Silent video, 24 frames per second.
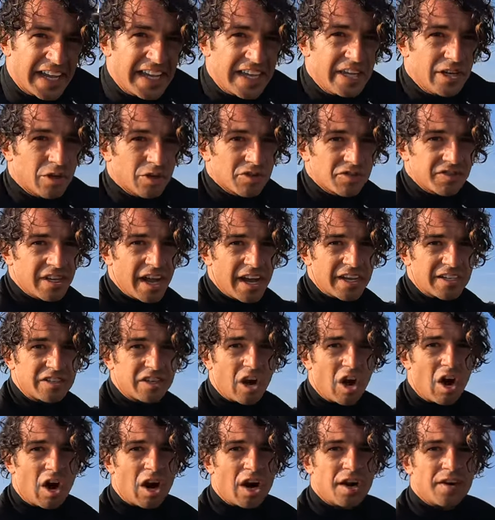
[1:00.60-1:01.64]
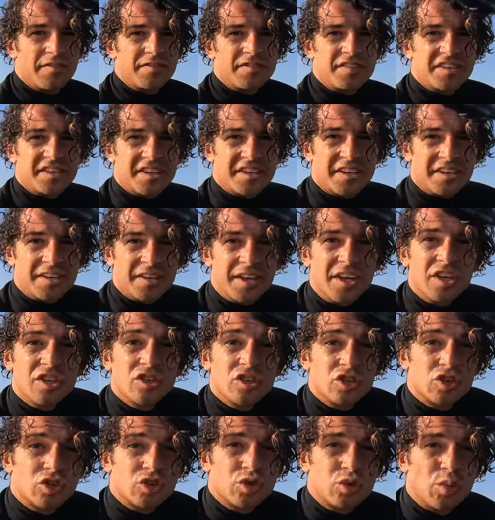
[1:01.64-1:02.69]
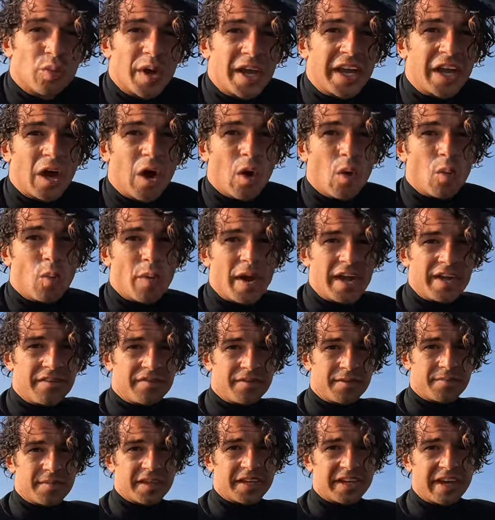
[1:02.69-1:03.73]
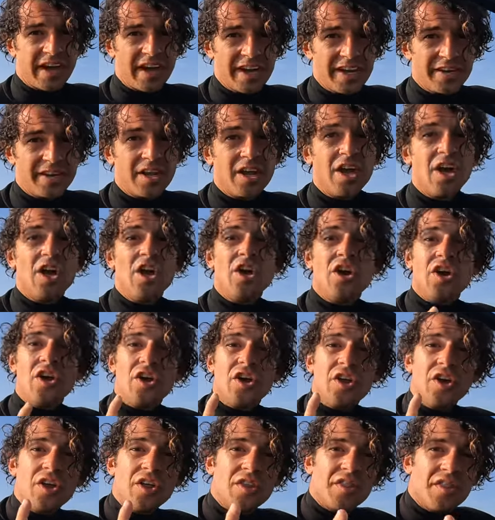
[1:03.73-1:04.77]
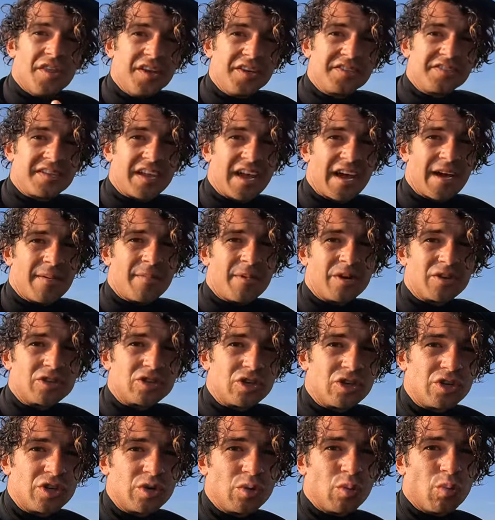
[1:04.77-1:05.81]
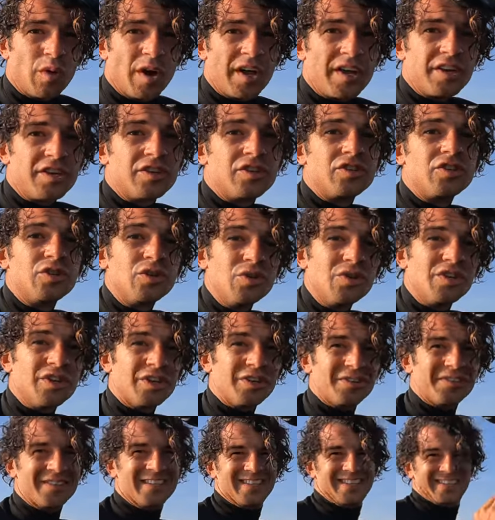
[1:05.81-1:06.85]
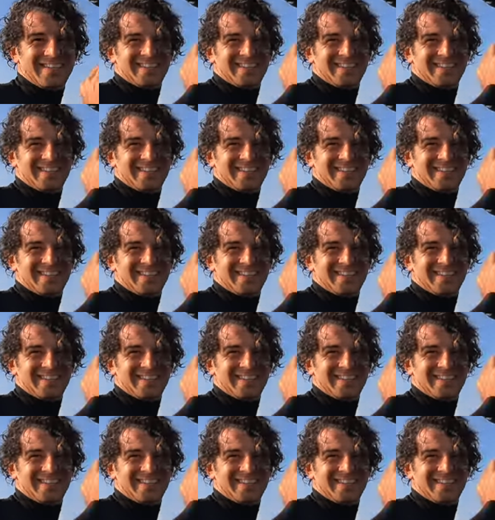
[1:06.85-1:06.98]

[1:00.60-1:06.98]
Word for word: a heel side carve to swing away from the kite. This time, I'll show you what to do.